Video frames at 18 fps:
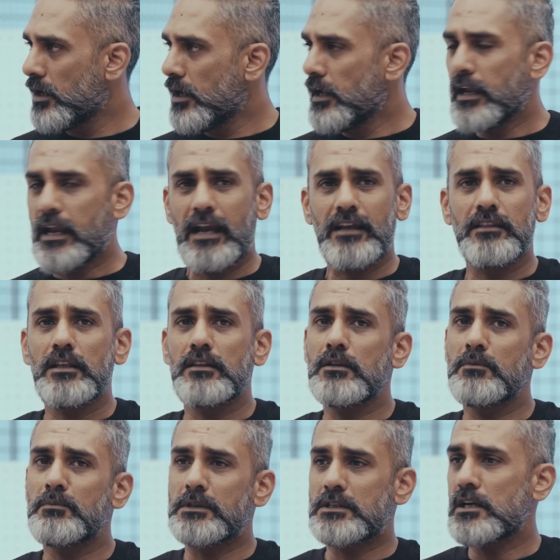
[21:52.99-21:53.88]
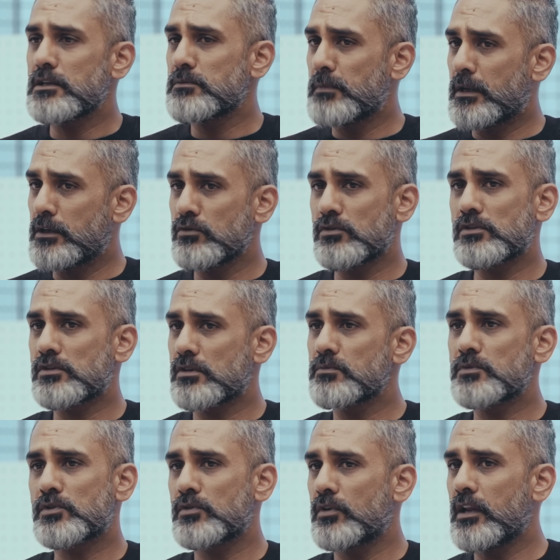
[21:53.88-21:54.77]
And then the Bajaj menu
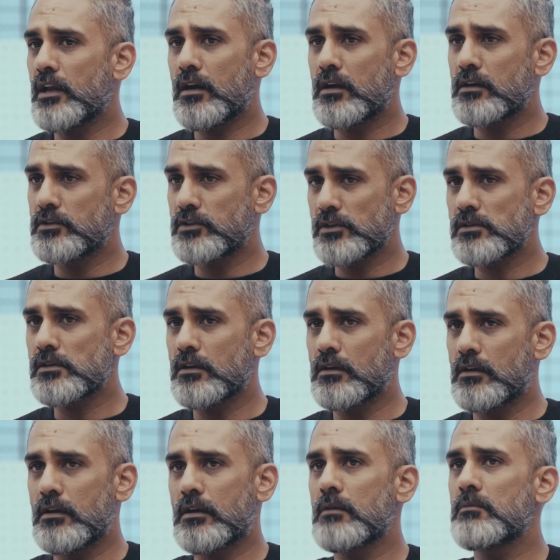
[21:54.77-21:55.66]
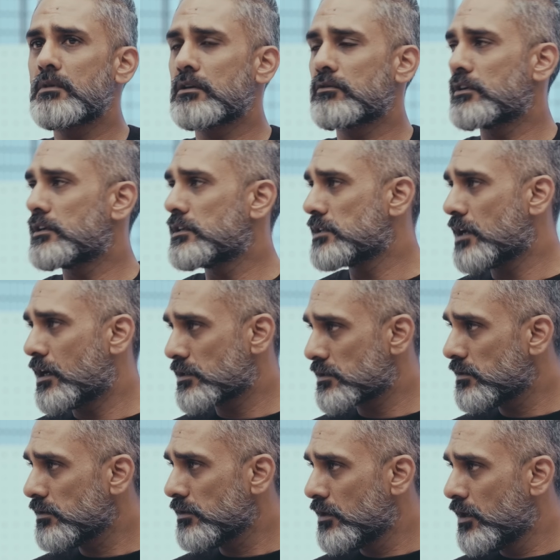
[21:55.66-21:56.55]
systems today are just a little bit of a
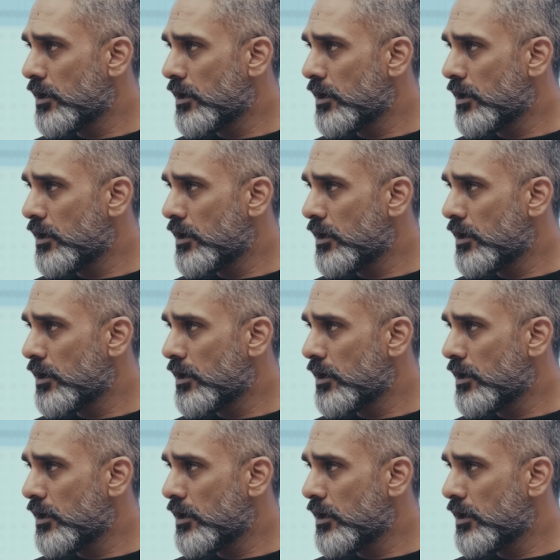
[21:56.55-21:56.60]
disaster